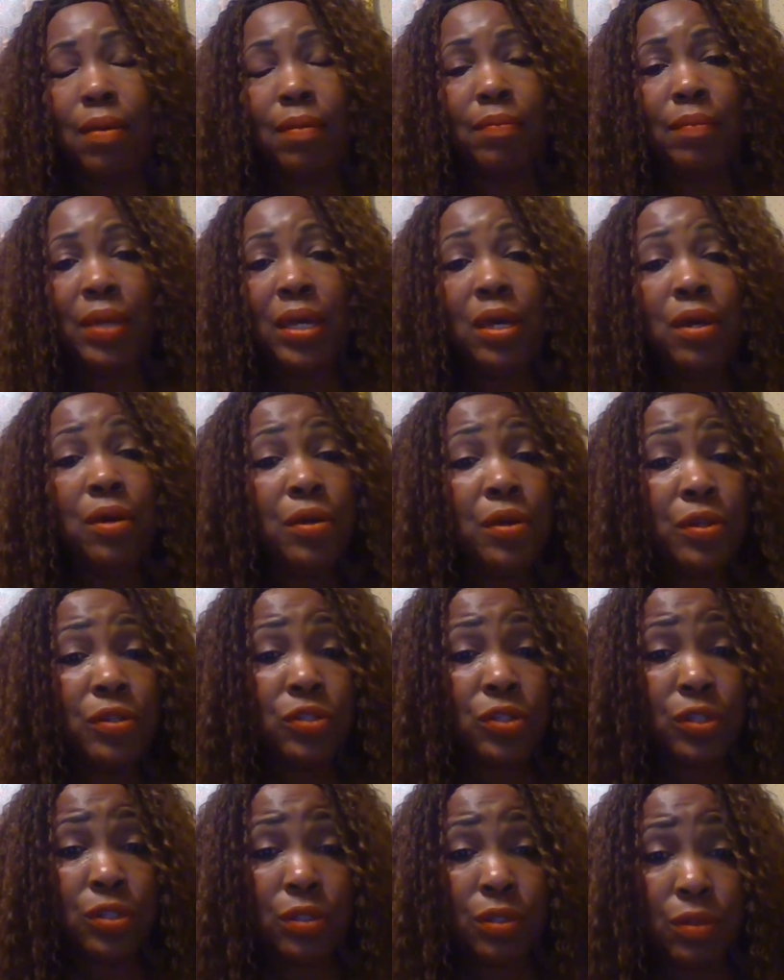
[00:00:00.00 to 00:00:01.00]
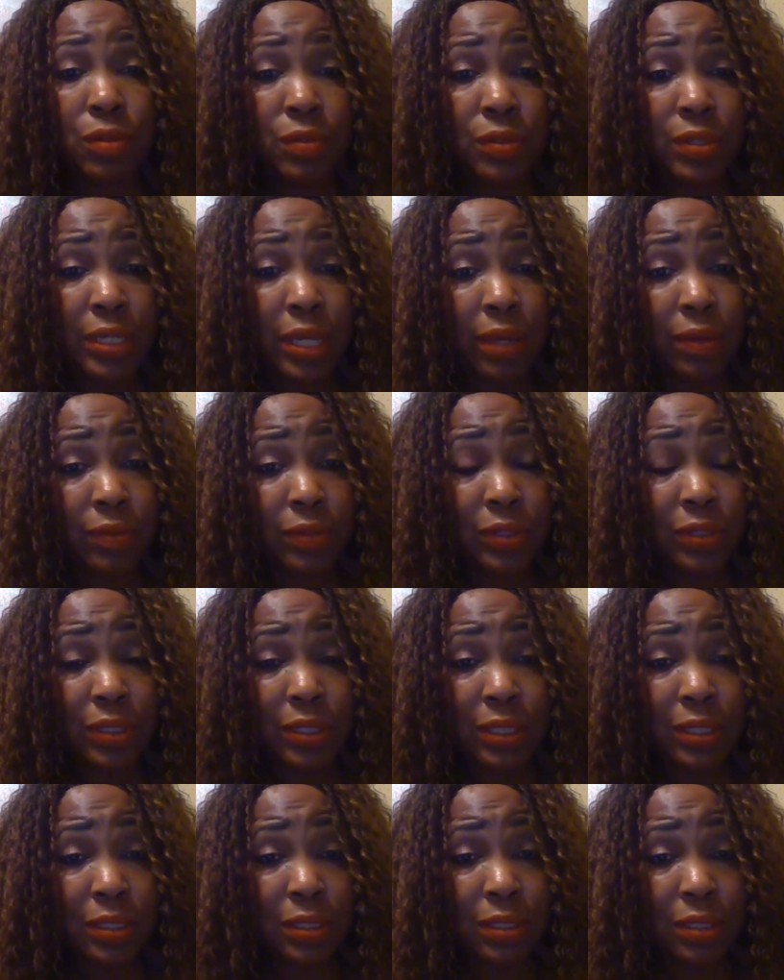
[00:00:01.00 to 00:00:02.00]
My heart just goes out to
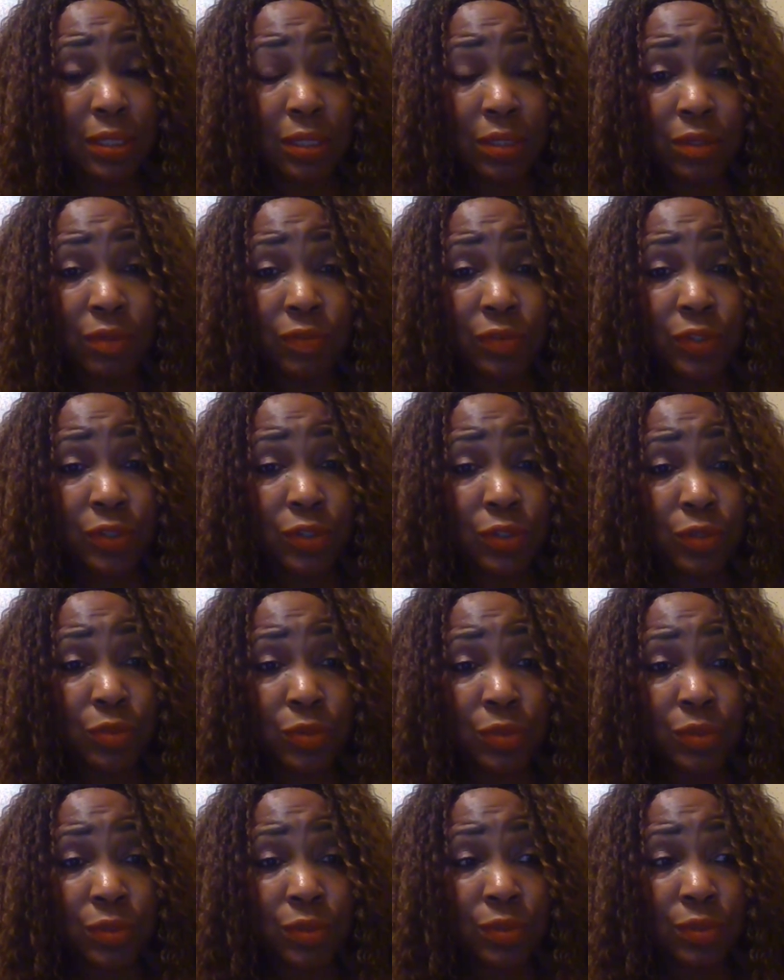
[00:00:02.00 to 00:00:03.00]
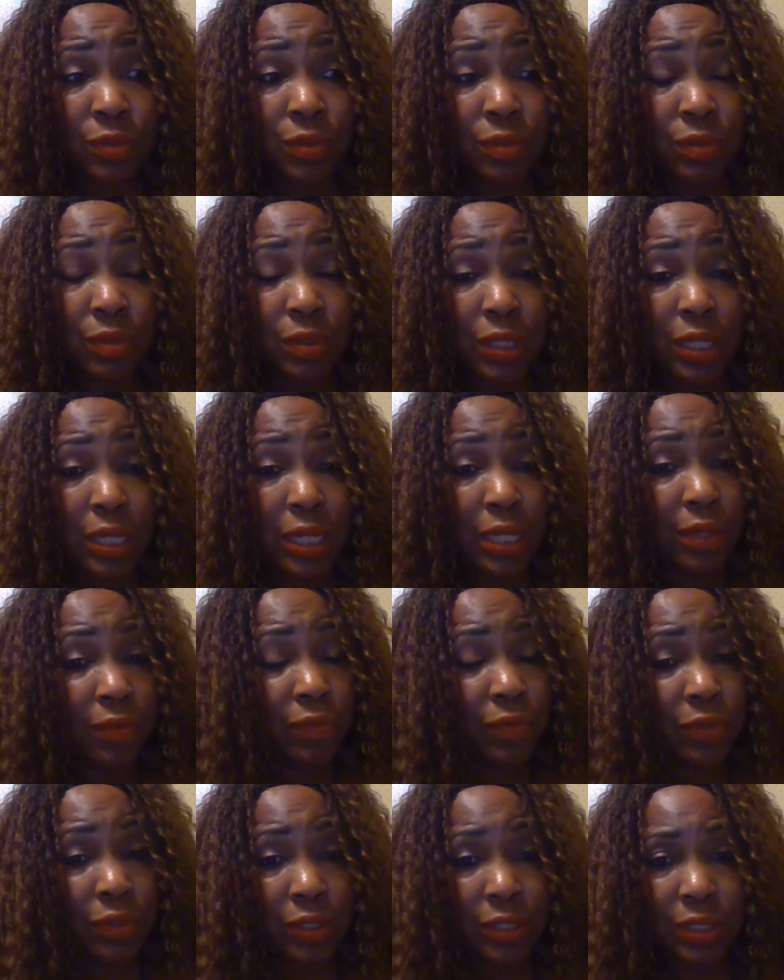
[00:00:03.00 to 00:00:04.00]
these individuals. It
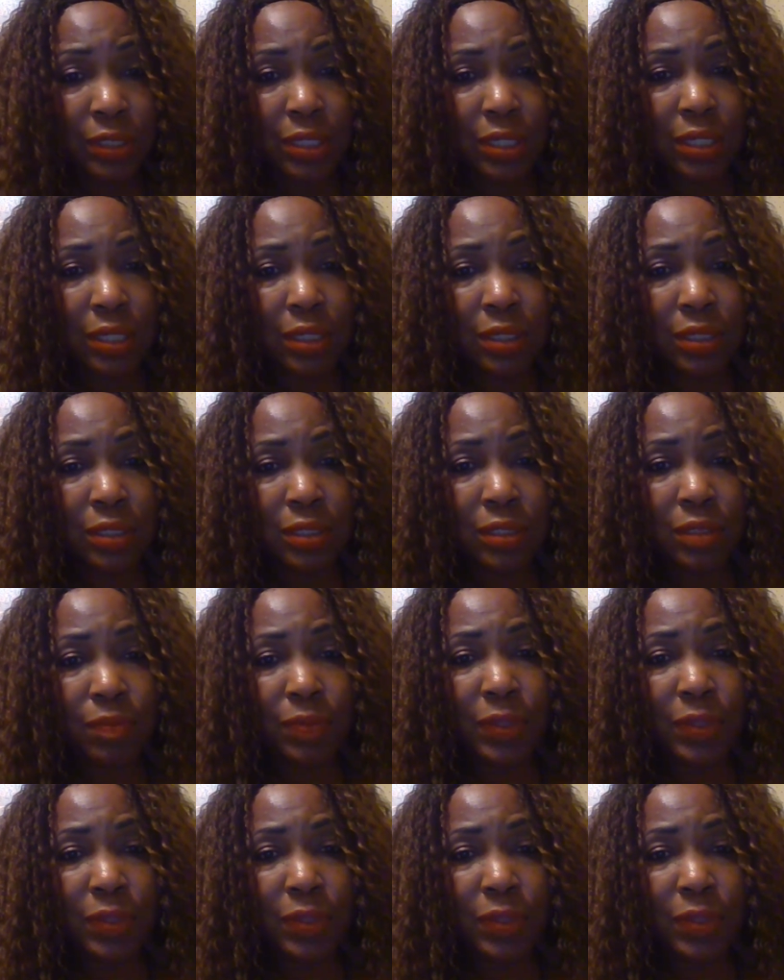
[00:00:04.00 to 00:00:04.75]
really does,